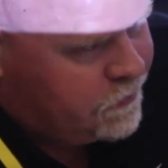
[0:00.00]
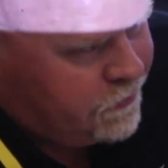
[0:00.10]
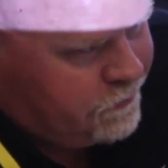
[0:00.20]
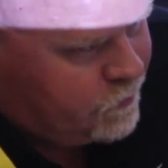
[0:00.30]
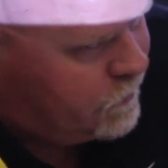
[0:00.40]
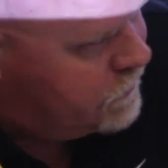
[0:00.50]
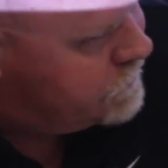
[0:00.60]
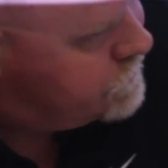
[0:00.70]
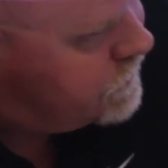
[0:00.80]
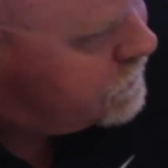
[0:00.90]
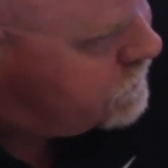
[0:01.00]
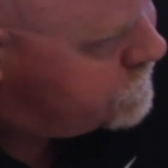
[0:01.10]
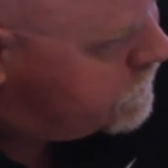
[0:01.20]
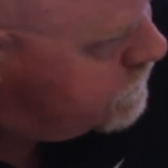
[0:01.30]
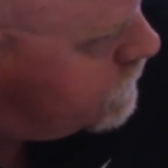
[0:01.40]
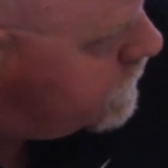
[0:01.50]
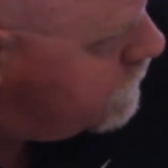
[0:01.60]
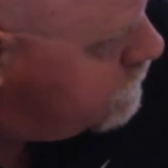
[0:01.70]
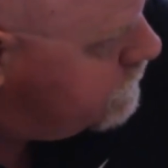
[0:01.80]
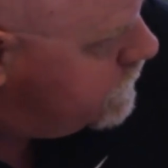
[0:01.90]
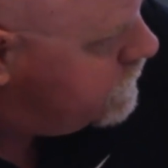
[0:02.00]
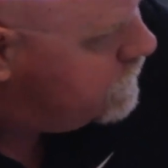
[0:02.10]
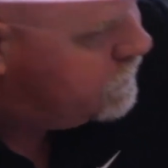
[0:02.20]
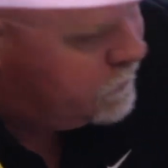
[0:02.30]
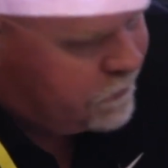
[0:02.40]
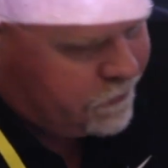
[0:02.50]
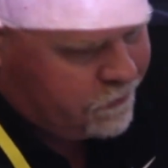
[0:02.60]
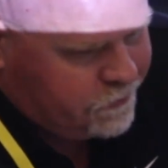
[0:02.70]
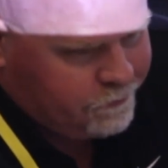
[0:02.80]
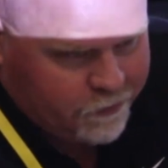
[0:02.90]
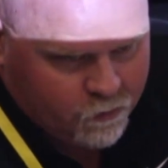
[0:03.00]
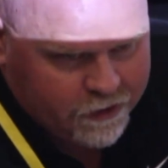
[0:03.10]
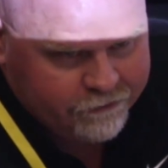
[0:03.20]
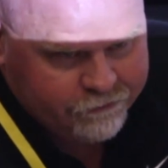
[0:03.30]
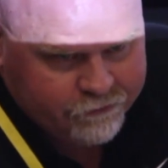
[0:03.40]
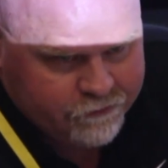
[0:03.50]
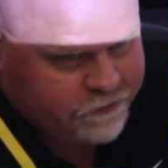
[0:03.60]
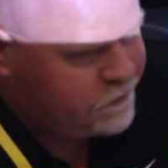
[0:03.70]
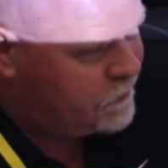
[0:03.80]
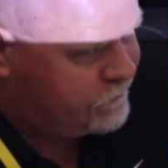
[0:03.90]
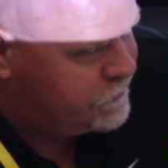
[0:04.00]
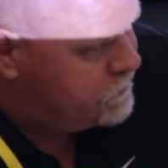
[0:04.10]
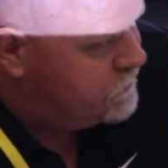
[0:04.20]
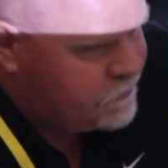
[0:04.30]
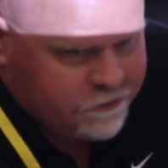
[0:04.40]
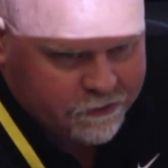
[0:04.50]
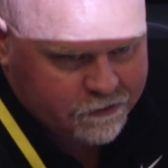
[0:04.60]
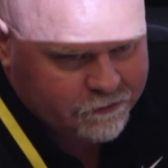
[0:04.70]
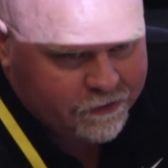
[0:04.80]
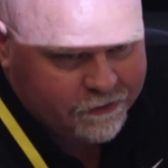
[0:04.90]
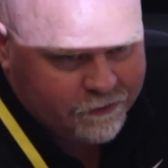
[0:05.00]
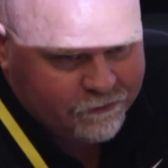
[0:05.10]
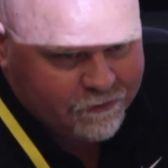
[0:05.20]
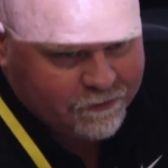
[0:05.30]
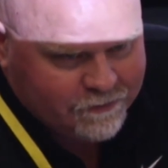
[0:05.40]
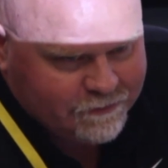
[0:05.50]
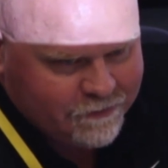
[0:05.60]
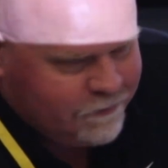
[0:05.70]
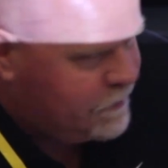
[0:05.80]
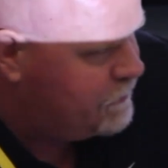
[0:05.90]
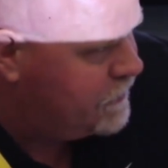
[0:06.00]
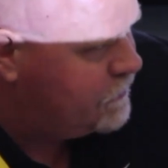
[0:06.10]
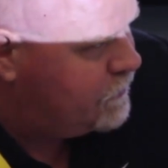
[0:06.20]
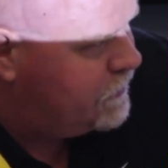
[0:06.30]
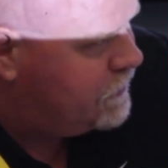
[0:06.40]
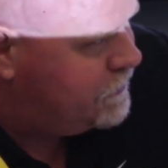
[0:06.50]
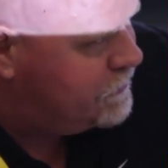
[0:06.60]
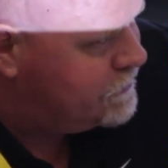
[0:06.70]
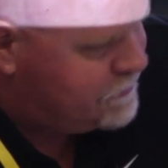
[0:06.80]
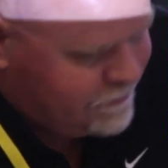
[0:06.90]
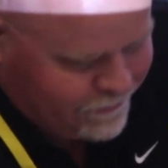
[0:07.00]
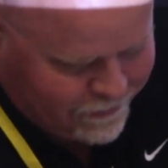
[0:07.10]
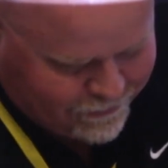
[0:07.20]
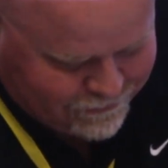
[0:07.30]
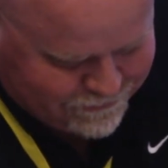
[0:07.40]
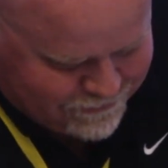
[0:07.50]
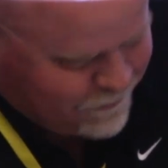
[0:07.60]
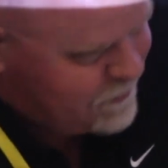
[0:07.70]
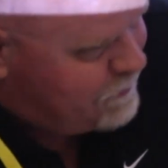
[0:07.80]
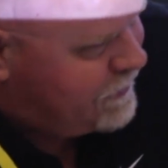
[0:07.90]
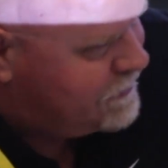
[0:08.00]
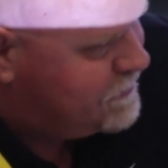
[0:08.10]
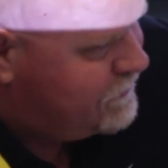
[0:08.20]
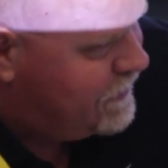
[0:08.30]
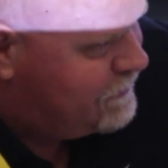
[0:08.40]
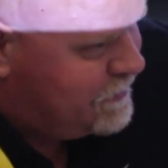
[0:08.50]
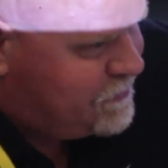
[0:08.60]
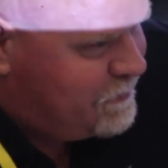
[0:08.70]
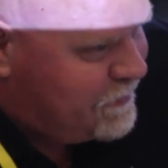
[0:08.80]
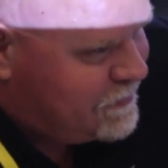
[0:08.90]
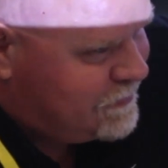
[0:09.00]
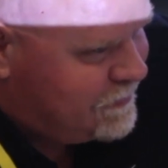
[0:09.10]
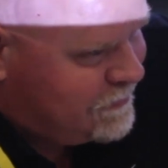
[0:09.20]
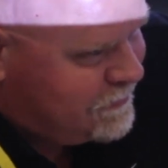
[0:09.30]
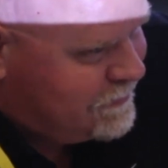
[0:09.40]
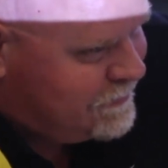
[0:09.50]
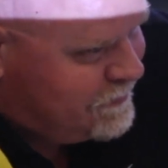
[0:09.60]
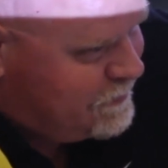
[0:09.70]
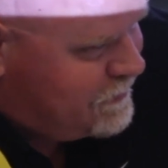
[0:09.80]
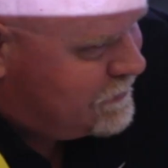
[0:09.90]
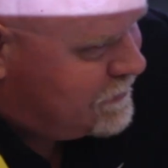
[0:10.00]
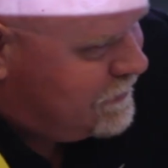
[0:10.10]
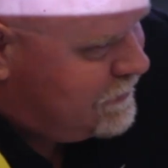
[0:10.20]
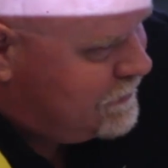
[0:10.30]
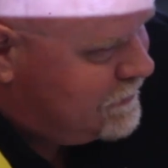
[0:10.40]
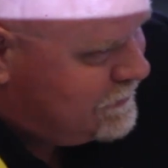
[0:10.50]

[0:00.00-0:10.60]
The Wellness Center at Sunnybrook helped me. My wife, obviously, thank you for, we've been married 29 years. I wear the pants in the family, and she picks the color.